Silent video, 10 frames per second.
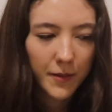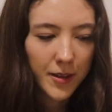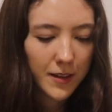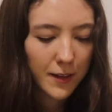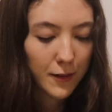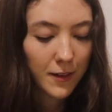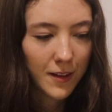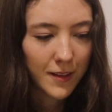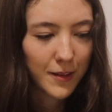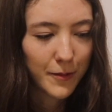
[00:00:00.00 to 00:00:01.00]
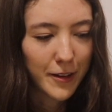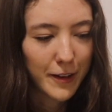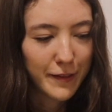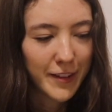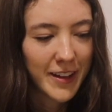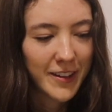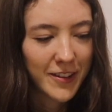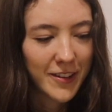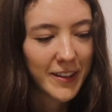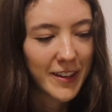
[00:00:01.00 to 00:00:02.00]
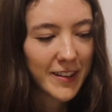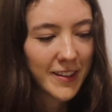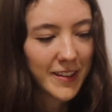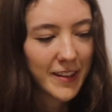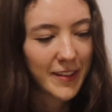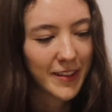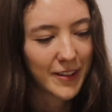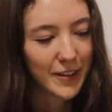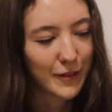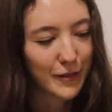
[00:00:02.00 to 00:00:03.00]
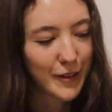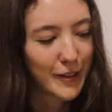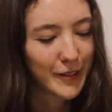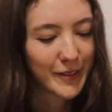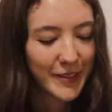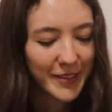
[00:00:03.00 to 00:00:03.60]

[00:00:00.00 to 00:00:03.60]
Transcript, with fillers: Might get some clarification on these because I think there's a few.